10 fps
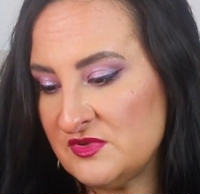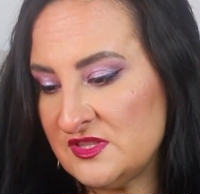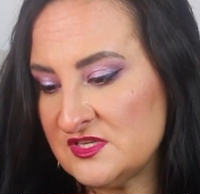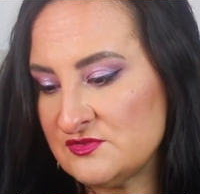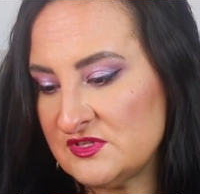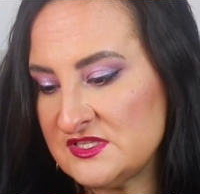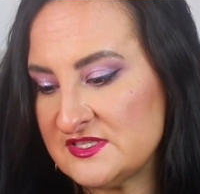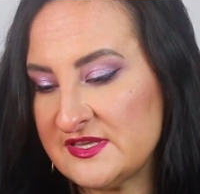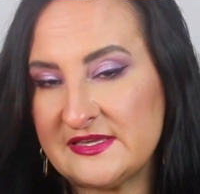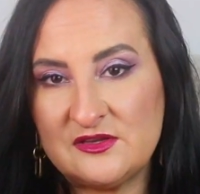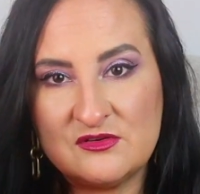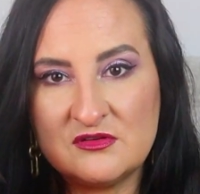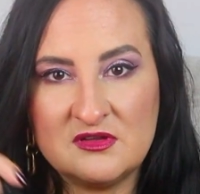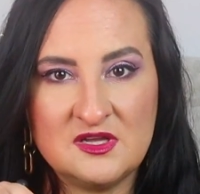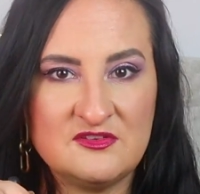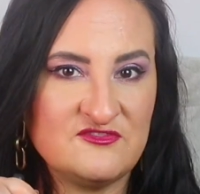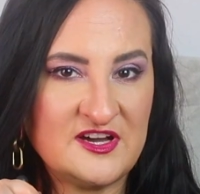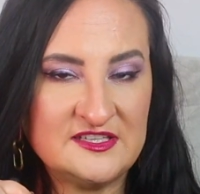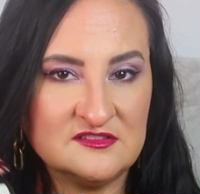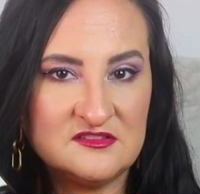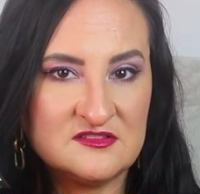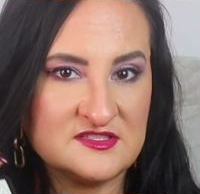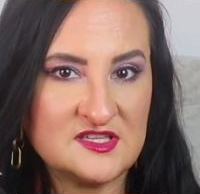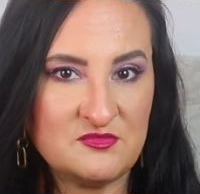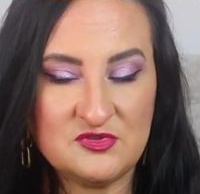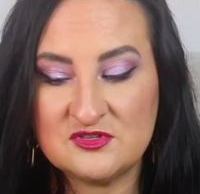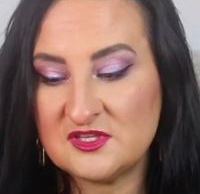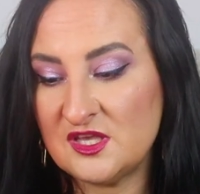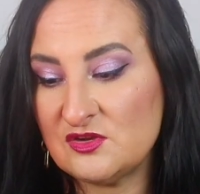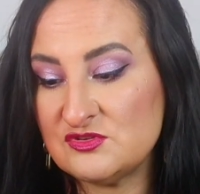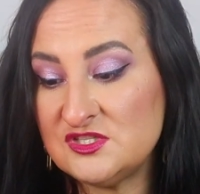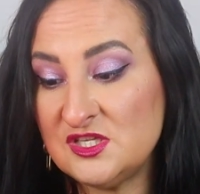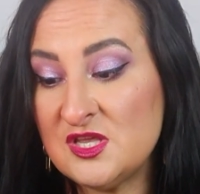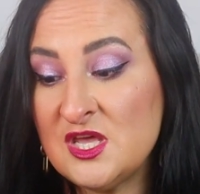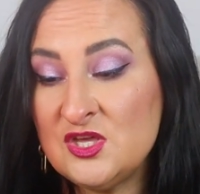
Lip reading: And this one is like your final step in your skincare routine.